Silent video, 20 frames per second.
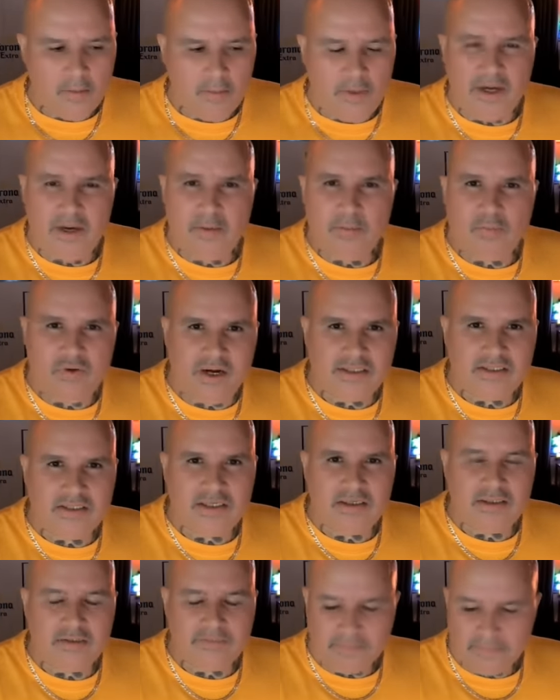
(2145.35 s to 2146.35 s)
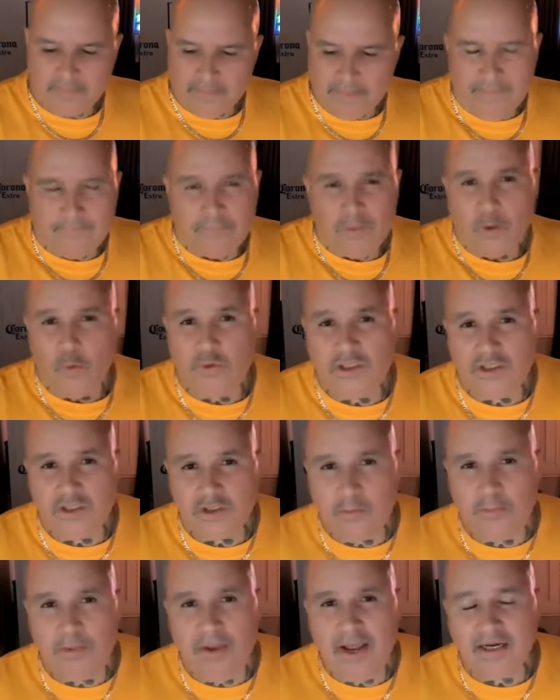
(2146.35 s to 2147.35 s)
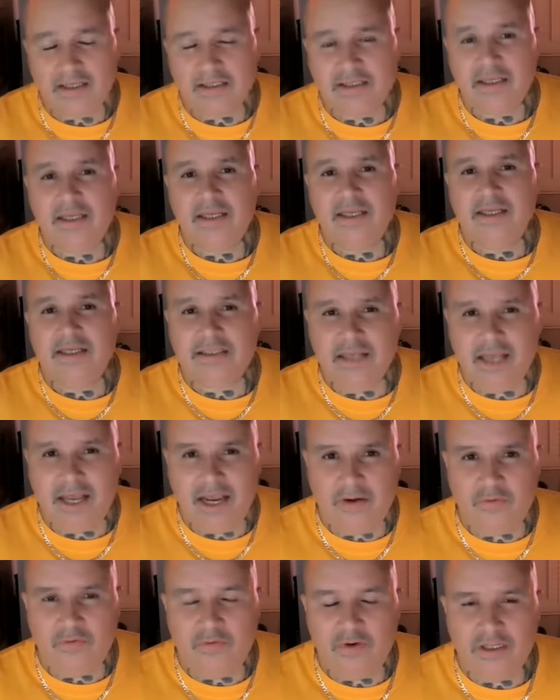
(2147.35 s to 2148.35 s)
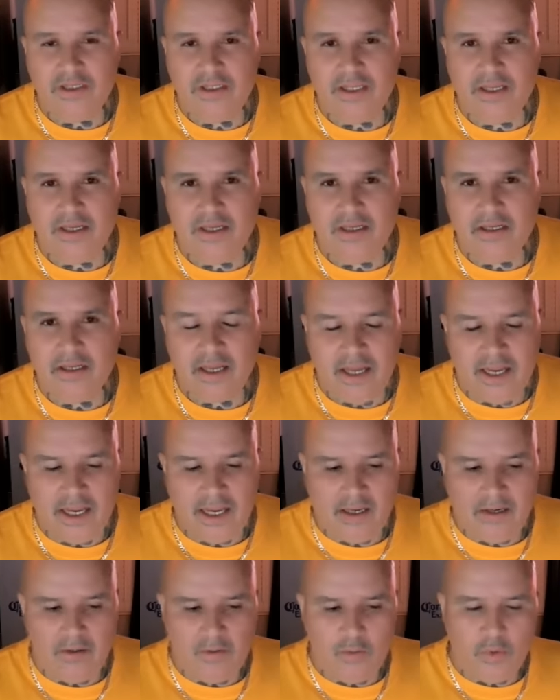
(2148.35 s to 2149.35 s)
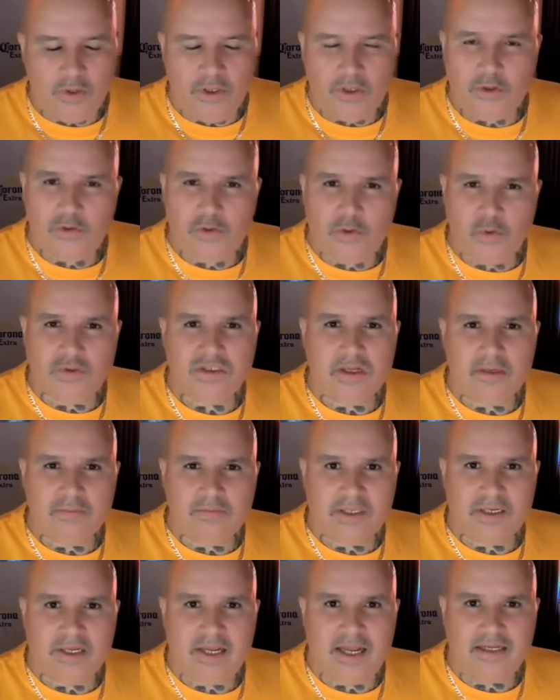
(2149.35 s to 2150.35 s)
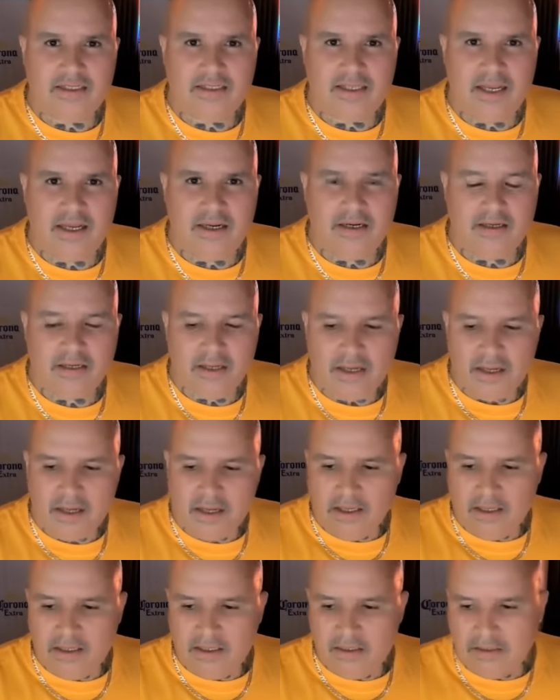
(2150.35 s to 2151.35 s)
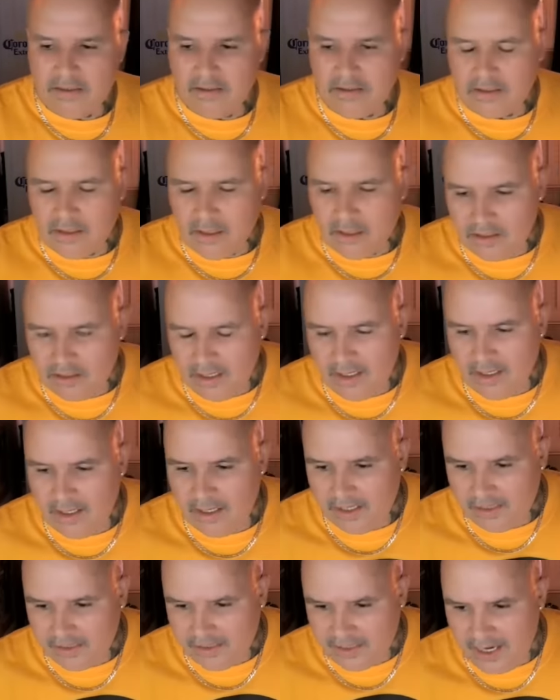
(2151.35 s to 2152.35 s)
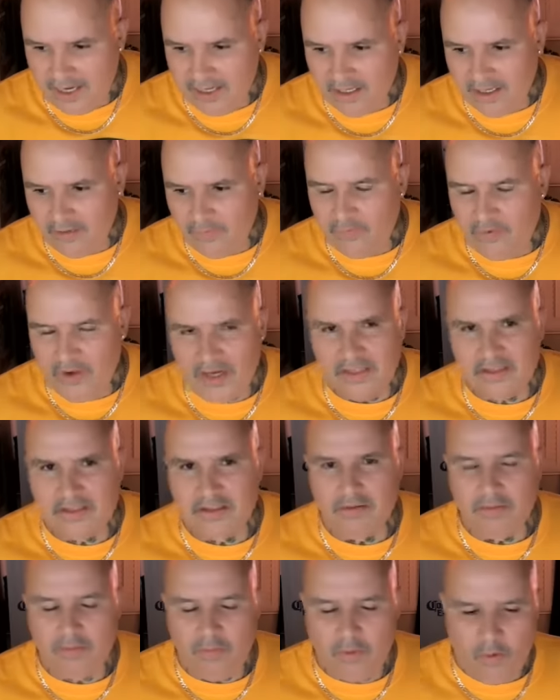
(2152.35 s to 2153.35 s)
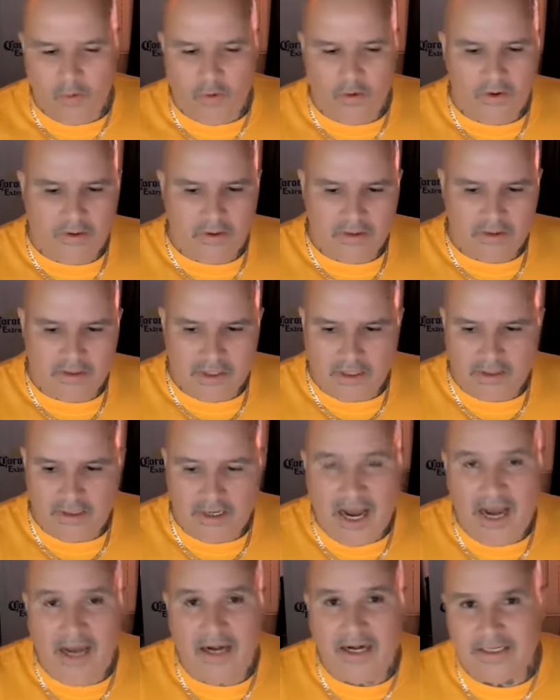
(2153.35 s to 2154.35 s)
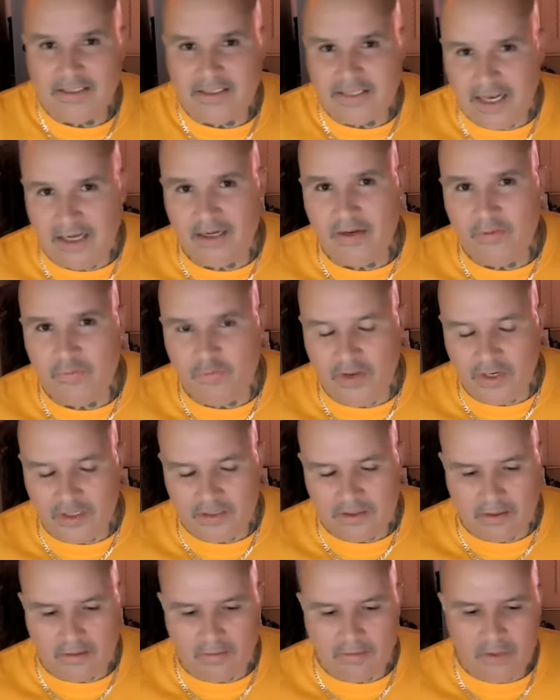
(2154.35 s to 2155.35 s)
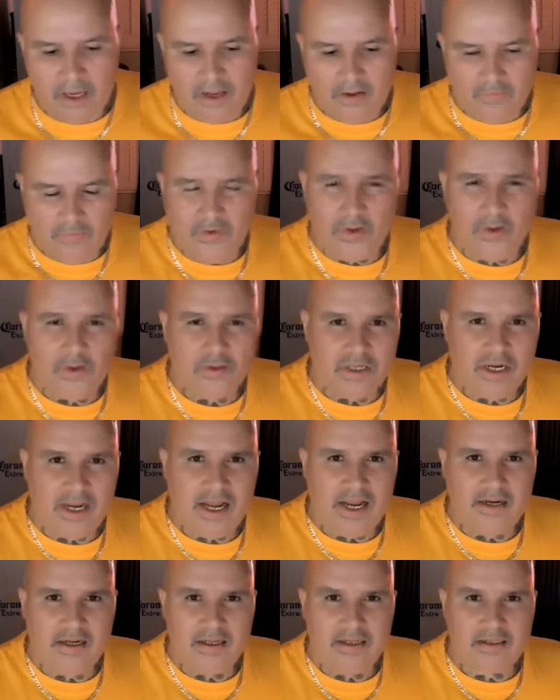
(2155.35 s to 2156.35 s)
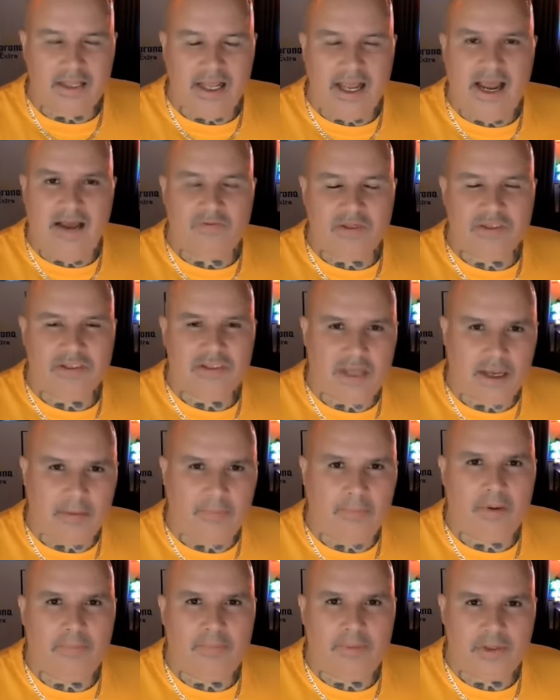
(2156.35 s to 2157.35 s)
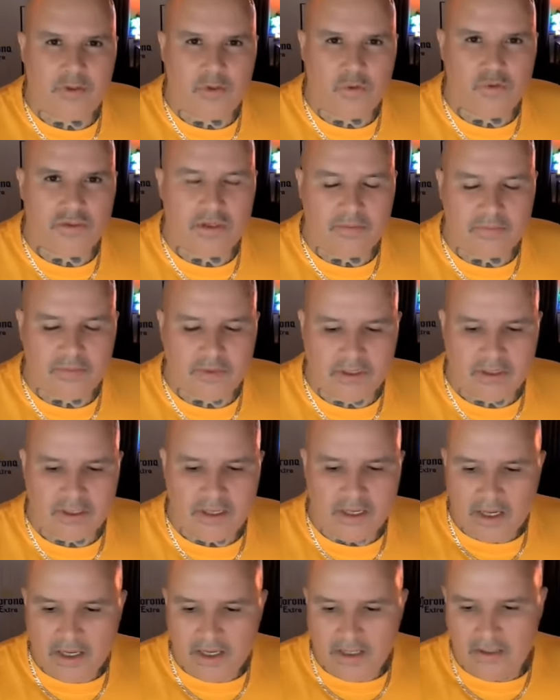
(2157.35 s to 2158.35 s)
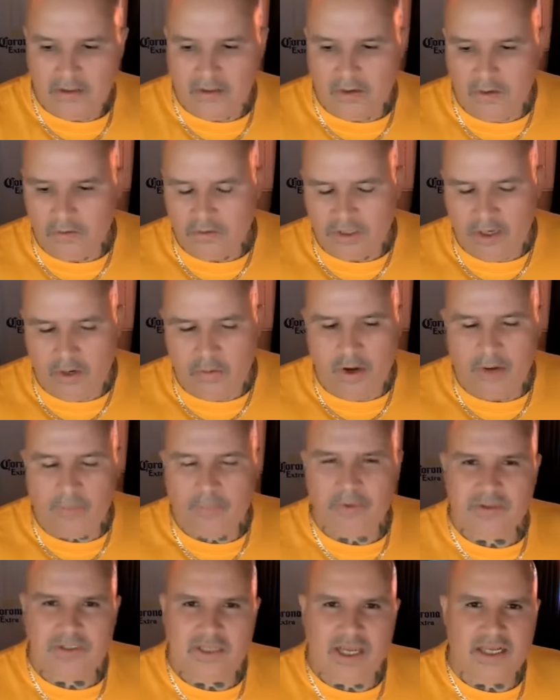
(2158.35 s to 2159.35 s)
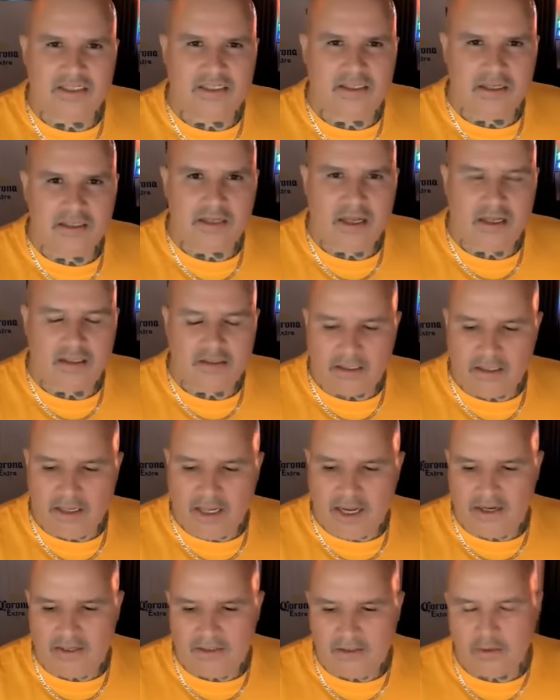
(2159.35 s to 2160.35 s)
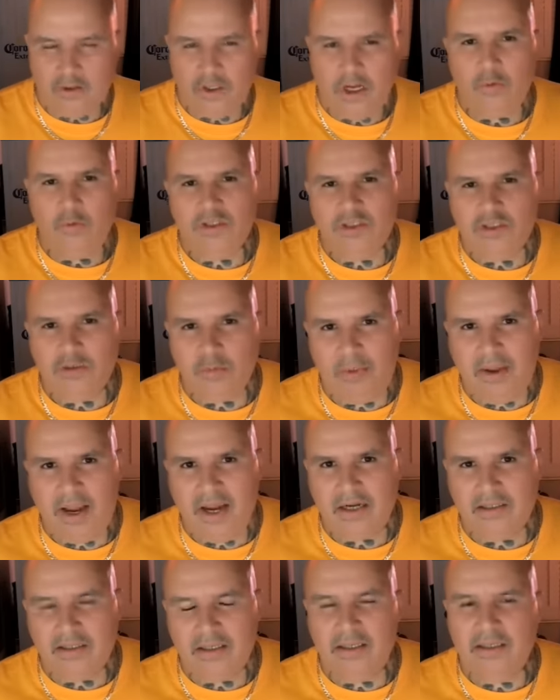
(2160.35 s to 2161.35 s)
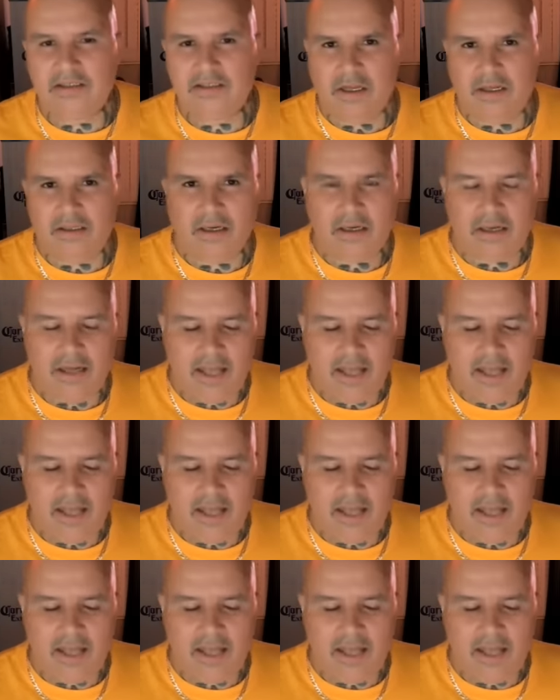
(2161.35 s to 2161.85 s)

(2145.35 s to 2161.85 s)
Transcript: But in prison, respect is everything. And when you do something like that, the, the intended victim or the non-intended victim feels like they have to step up and do something you know, their reputation is on the line, their respect is on the